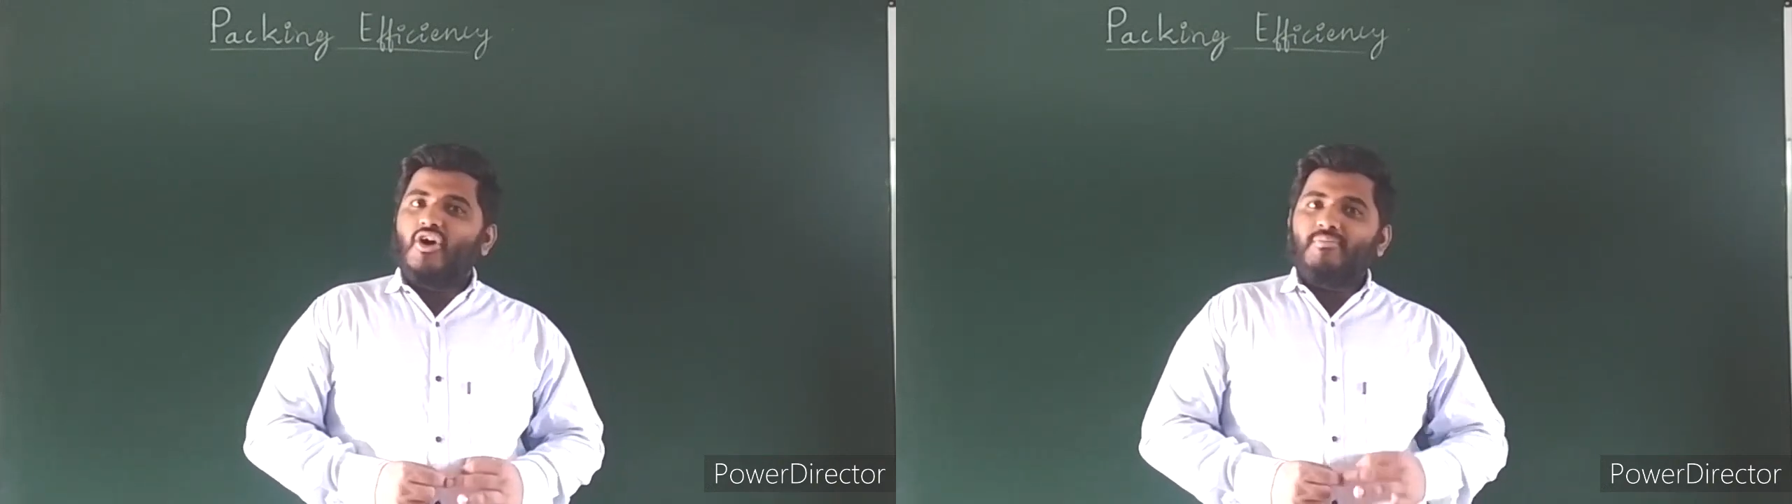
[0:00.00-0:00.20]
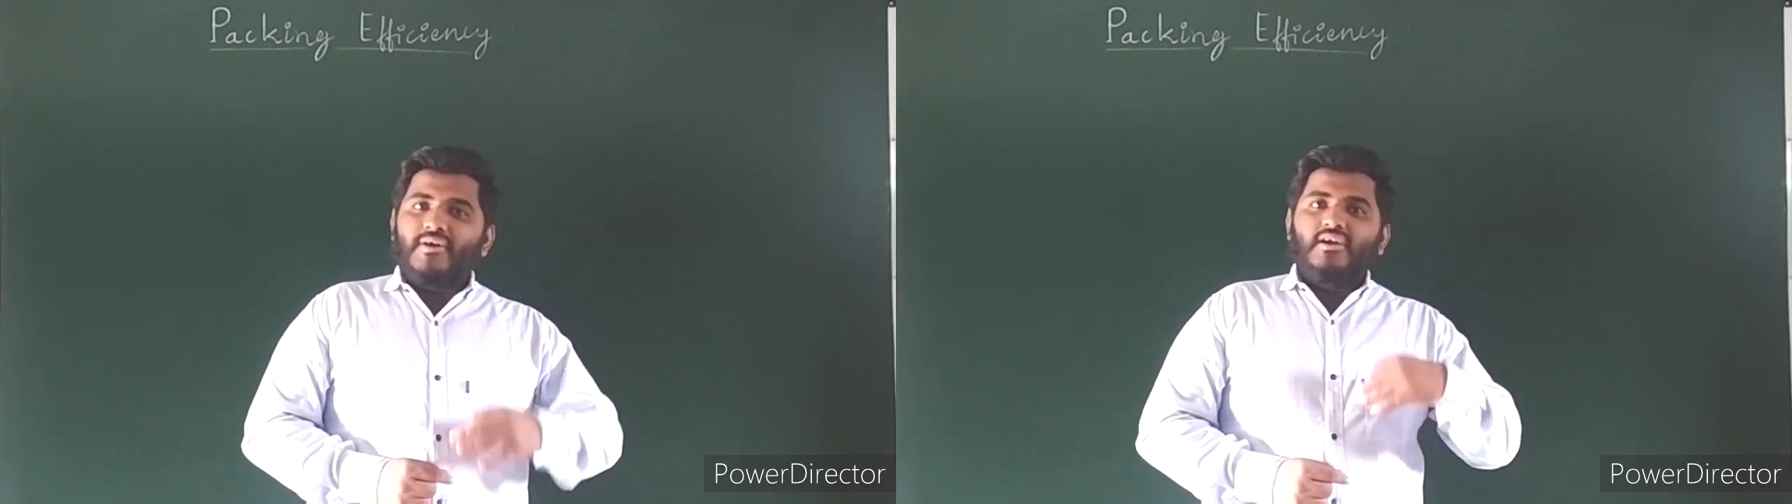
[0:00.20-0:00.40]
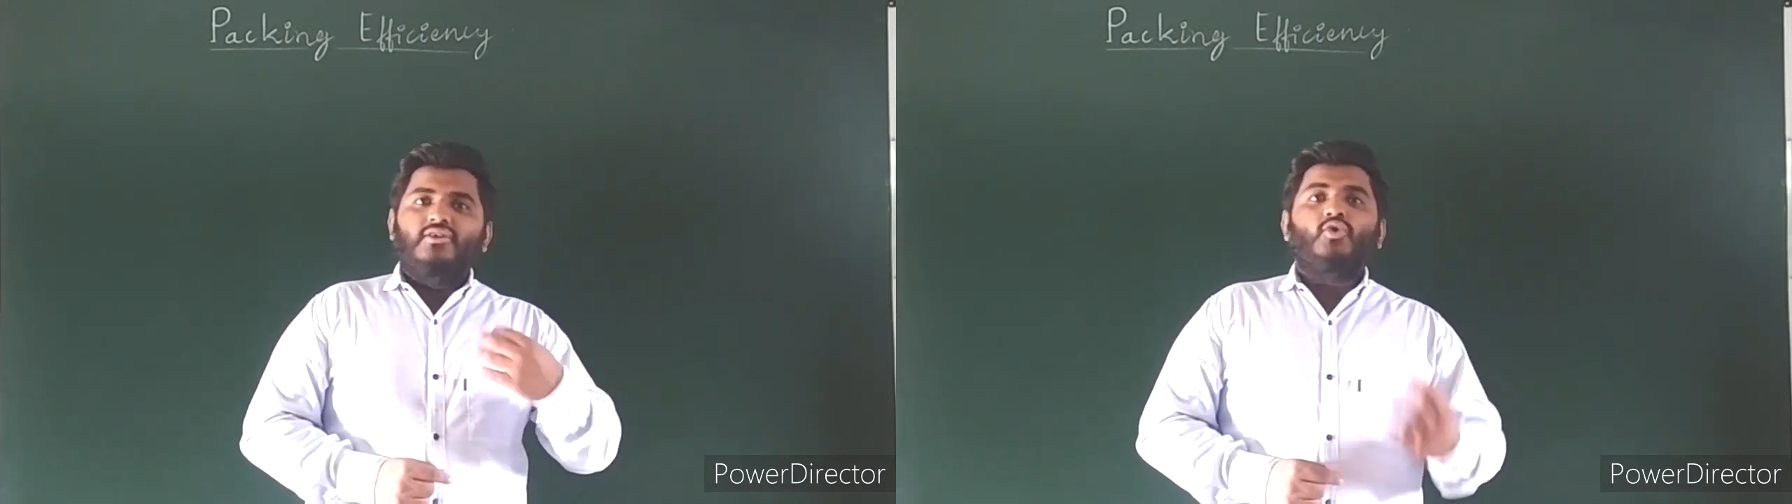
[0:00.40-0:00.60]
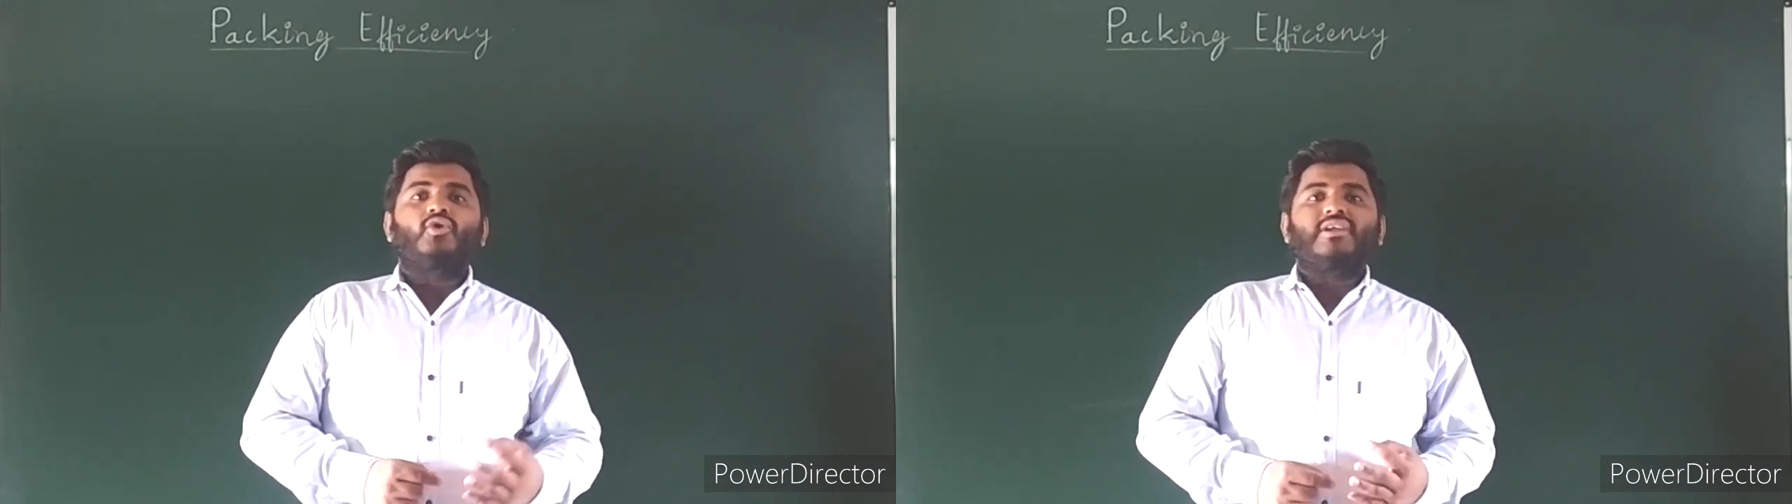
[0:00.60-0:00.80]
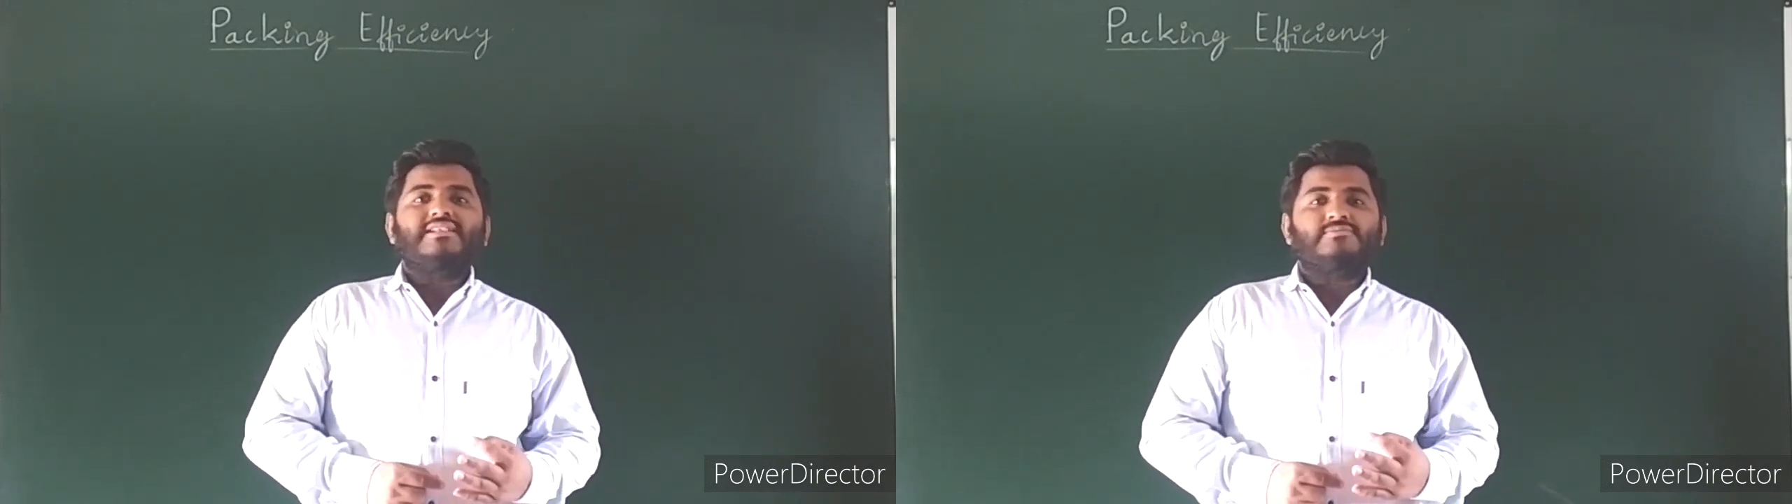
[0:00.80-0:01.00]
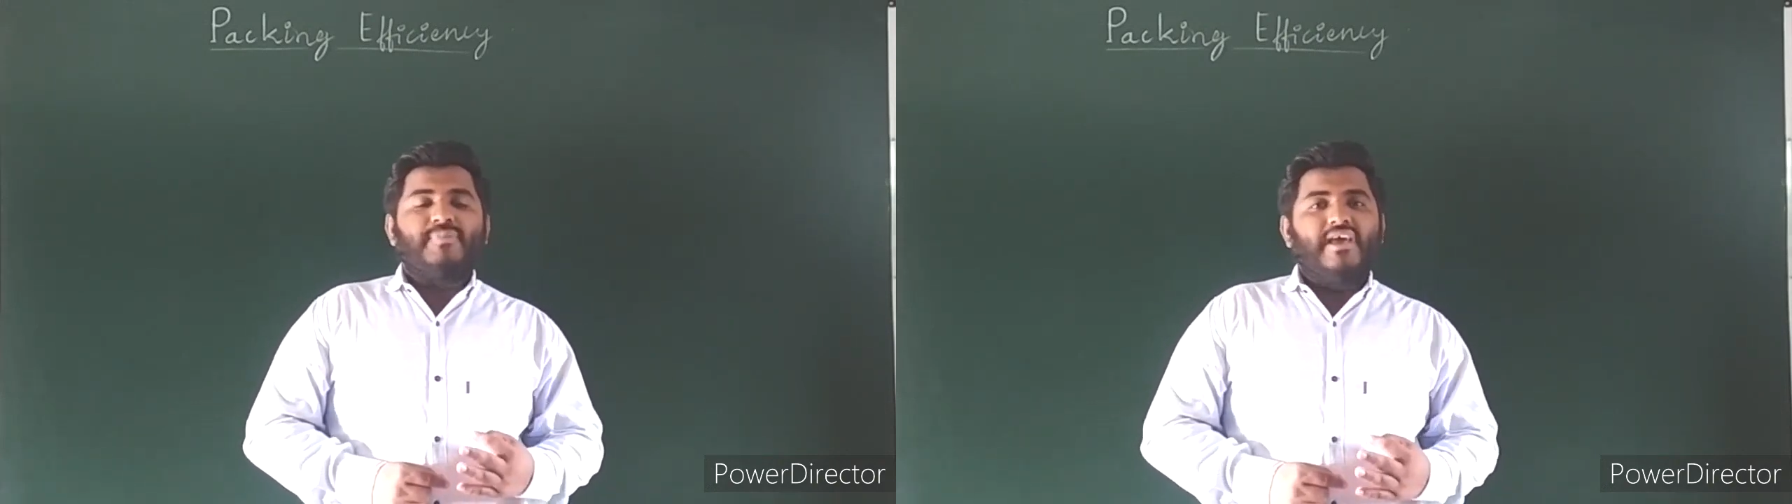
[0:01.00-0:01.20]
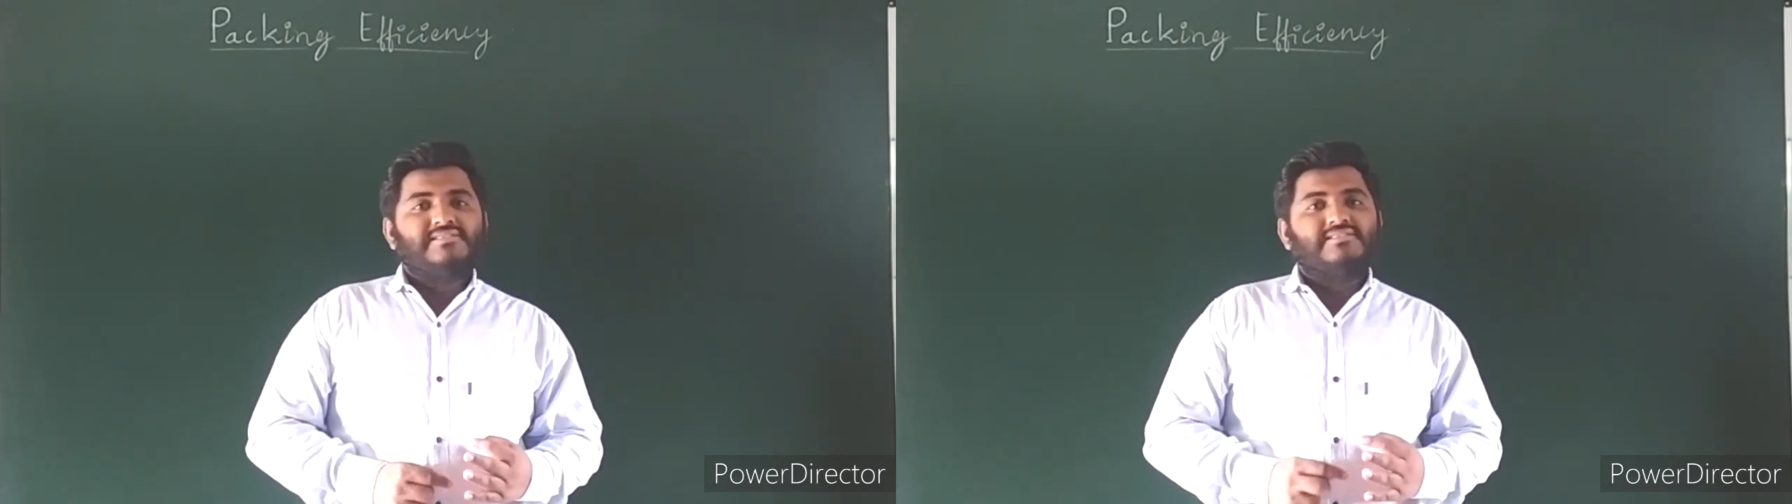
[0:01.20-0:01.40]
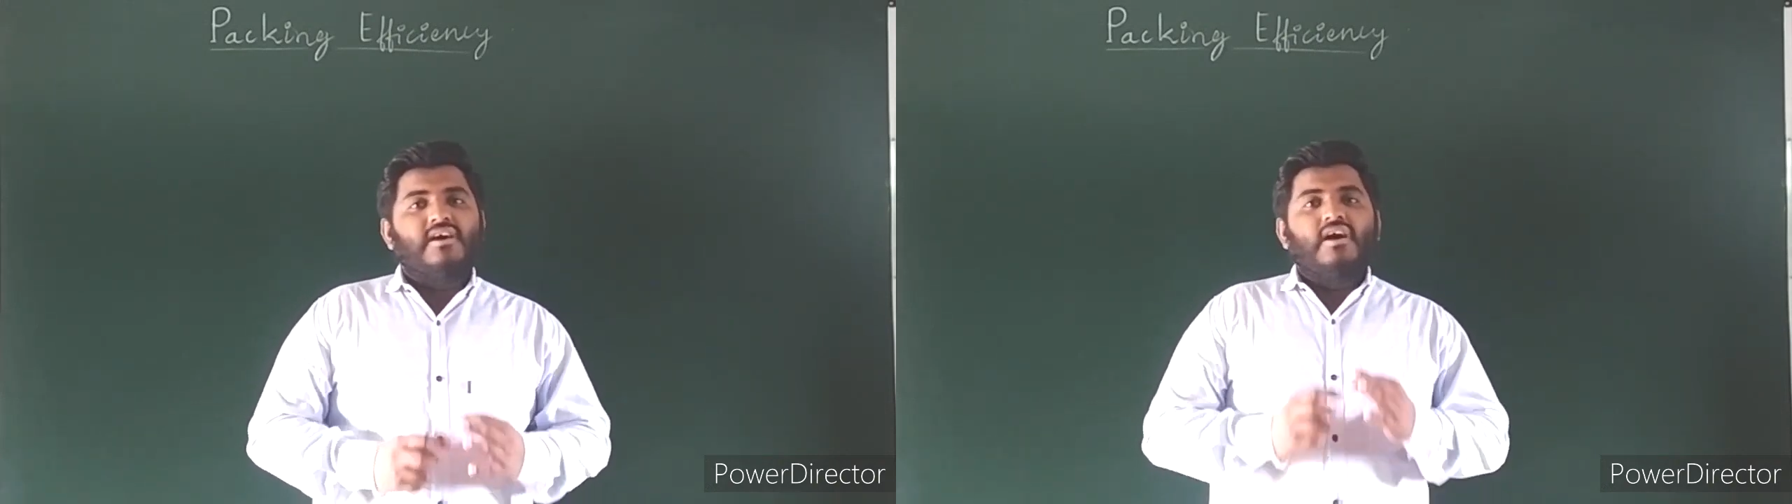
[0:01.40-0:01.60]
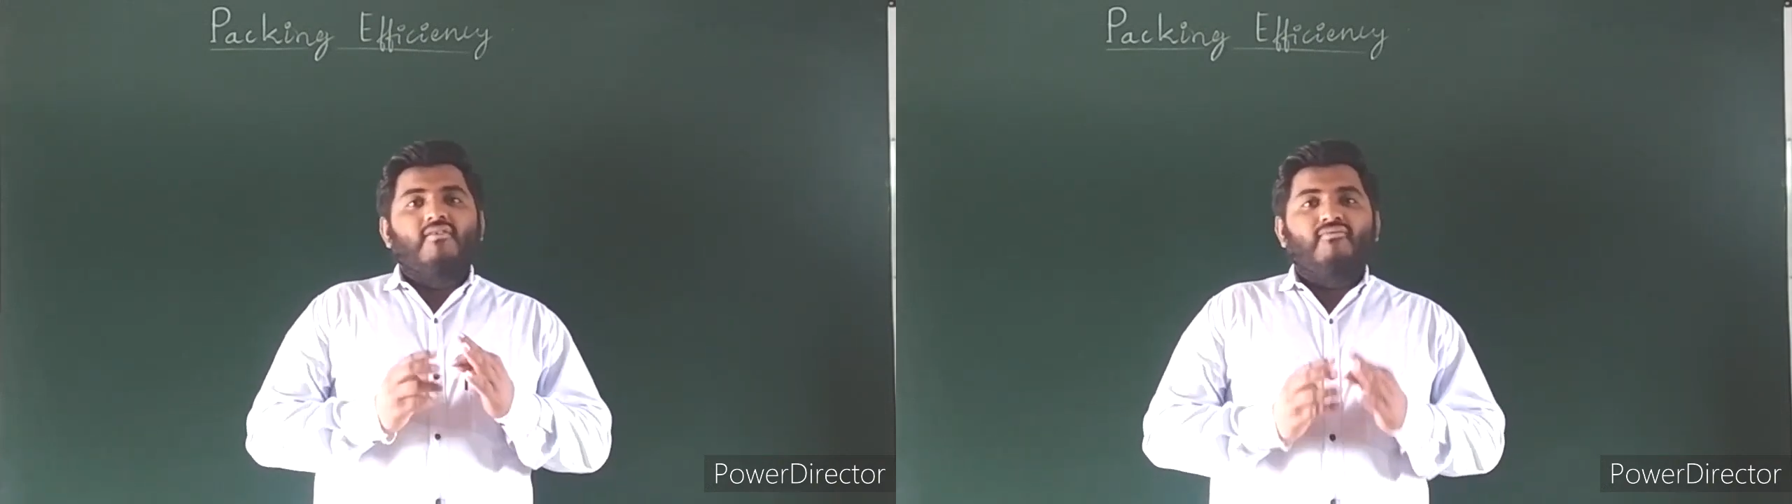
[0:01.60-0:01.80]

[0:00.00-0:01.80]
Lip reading: of total space